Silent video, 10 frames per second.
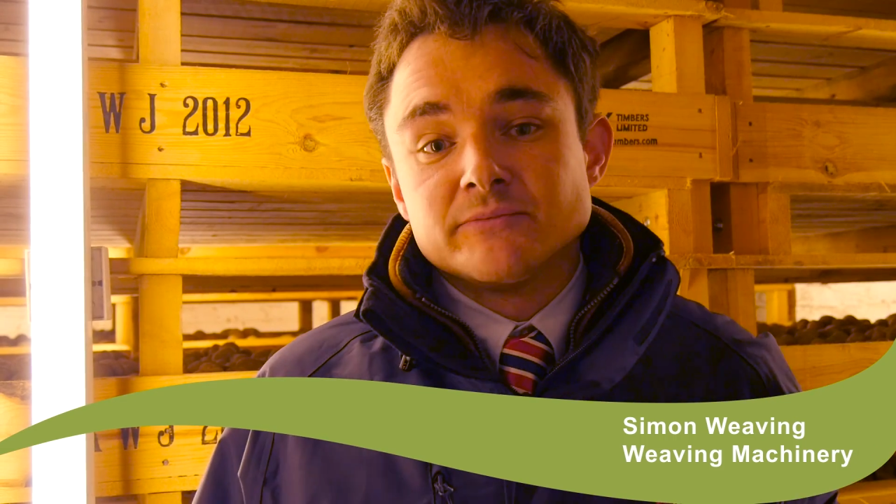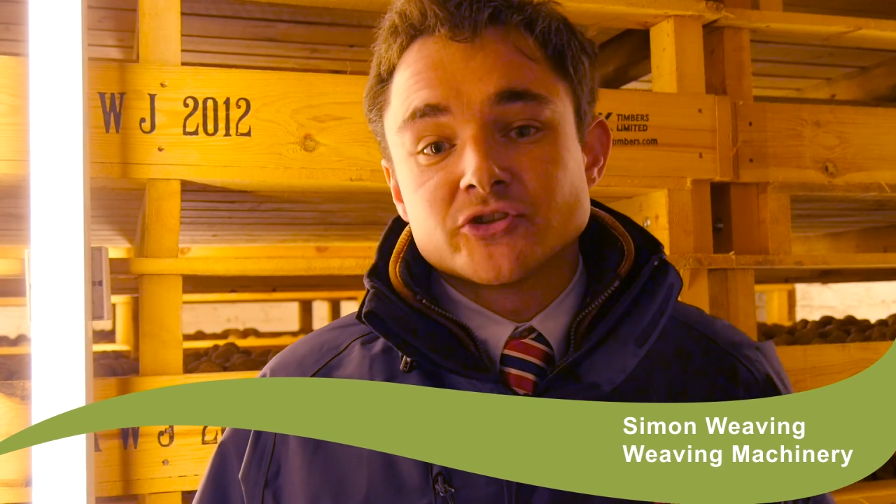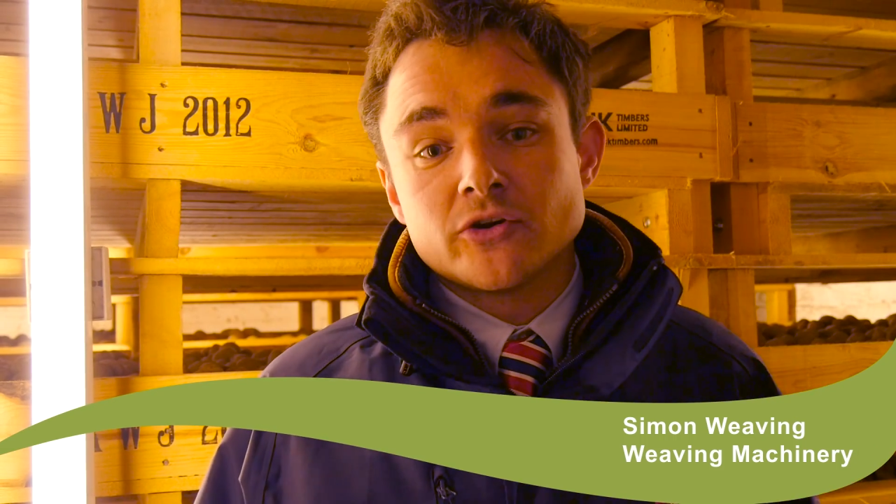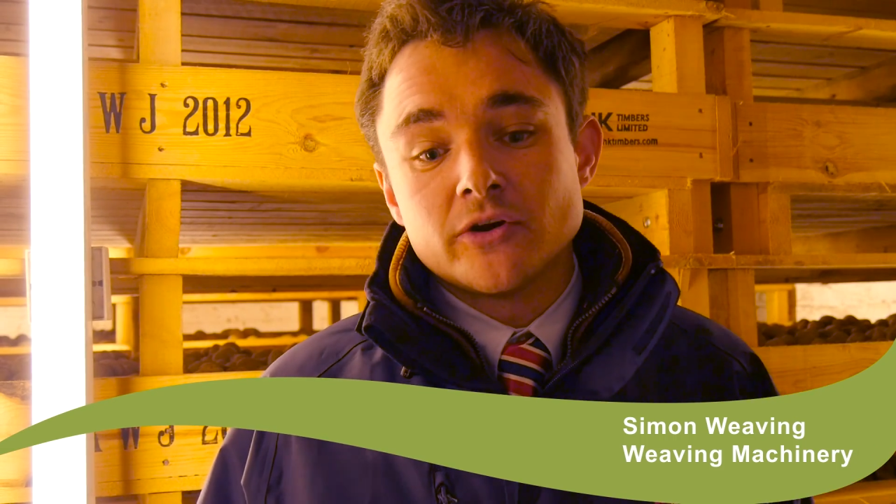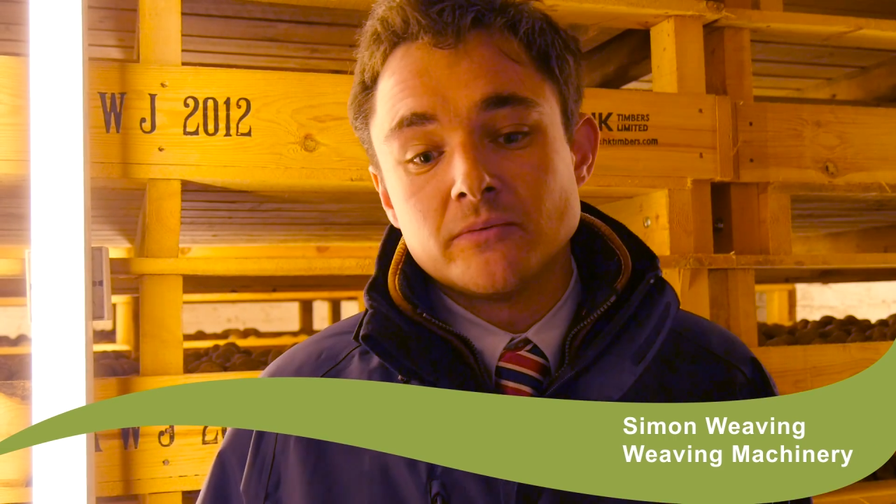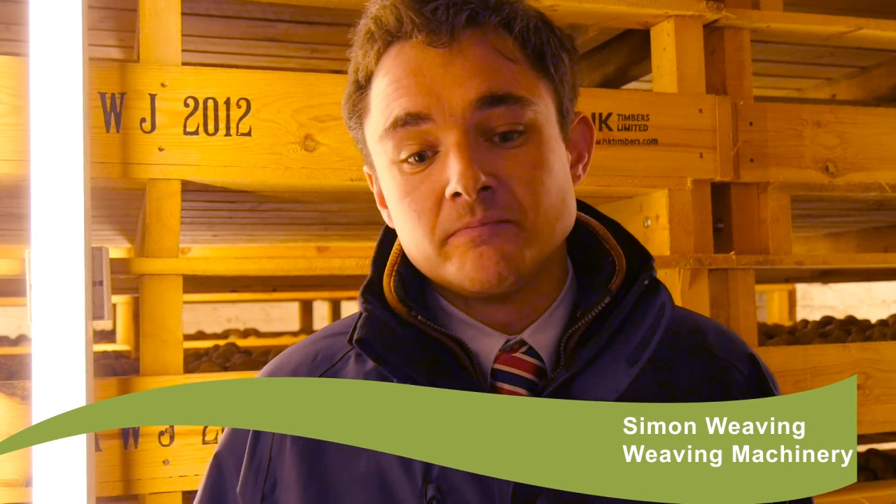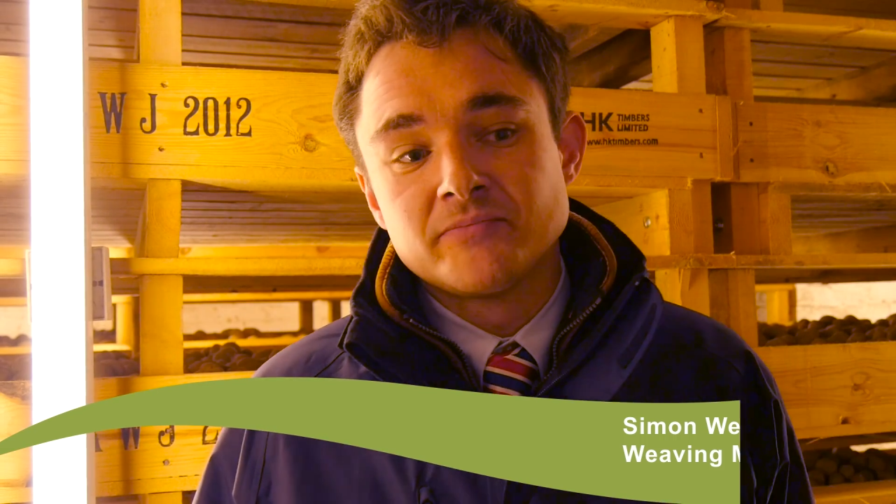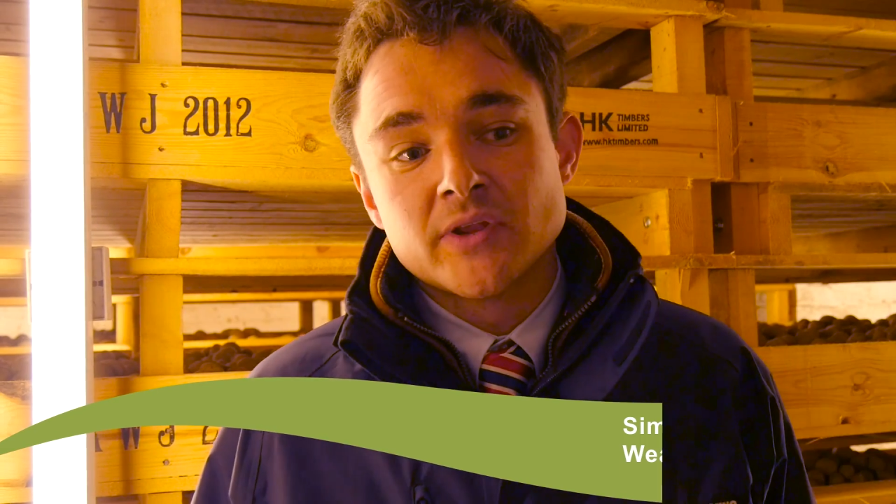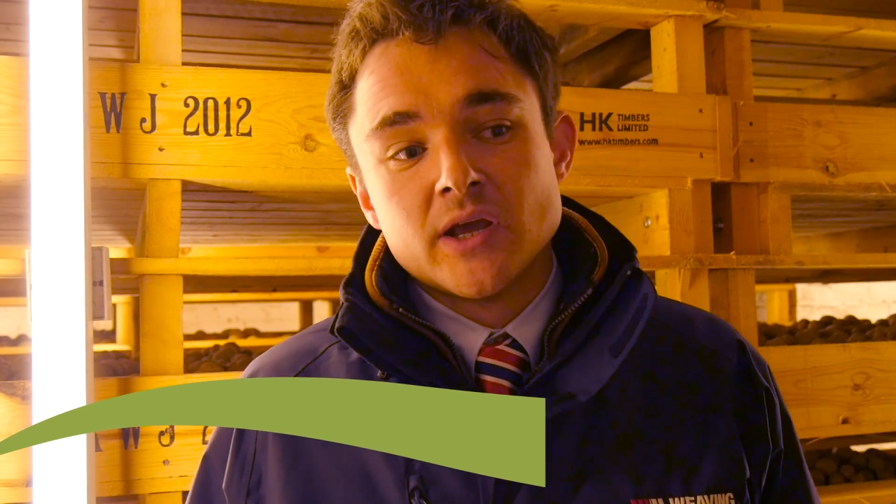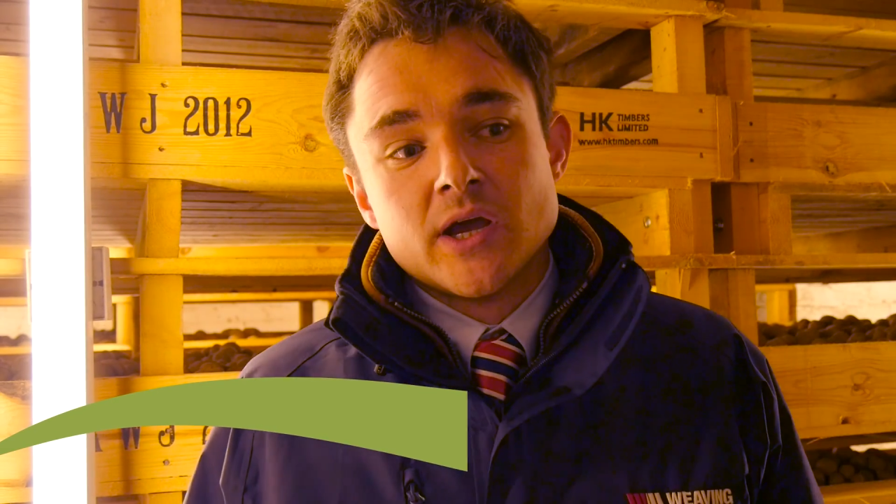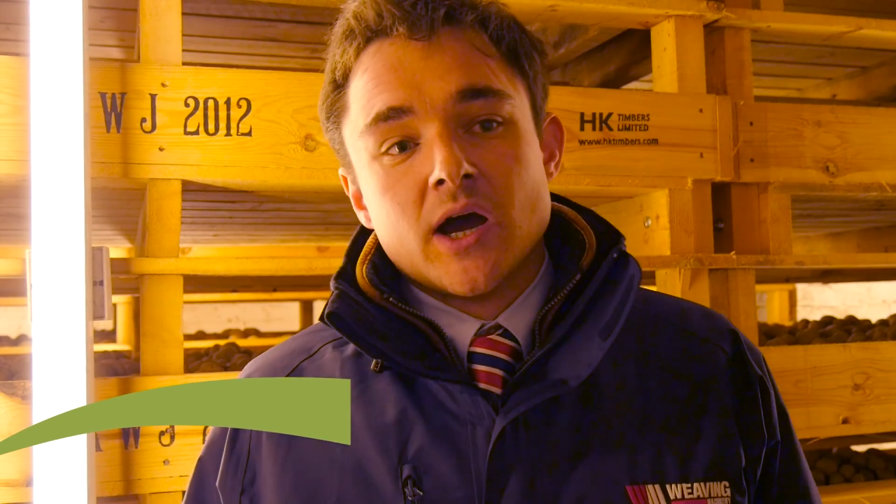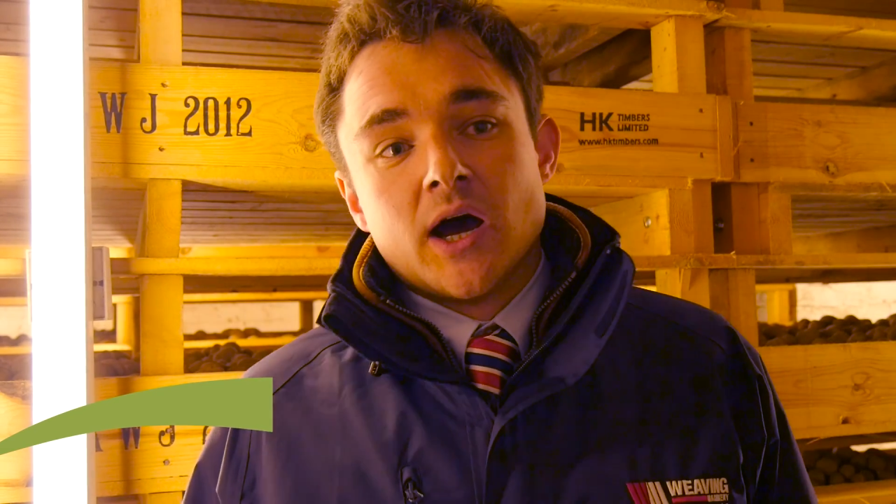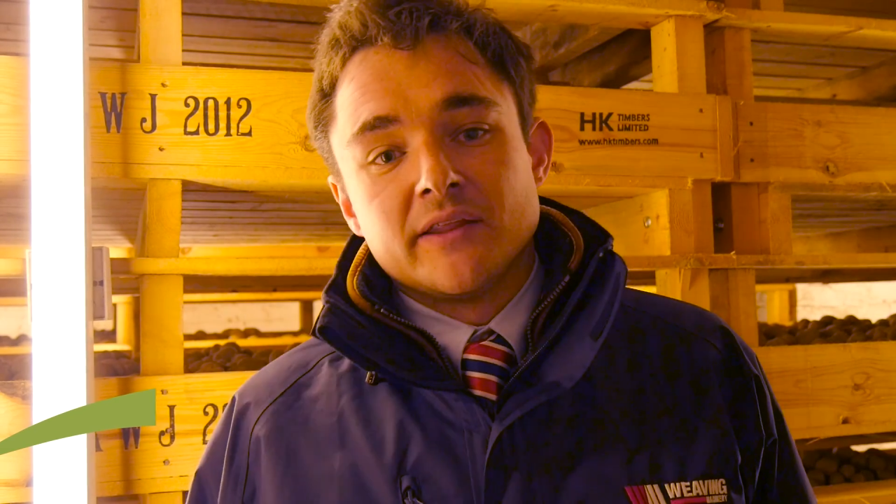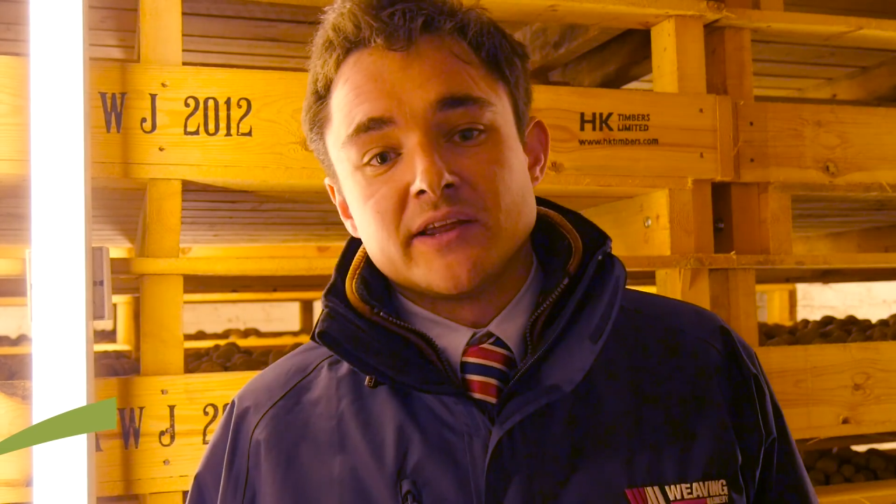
soil, I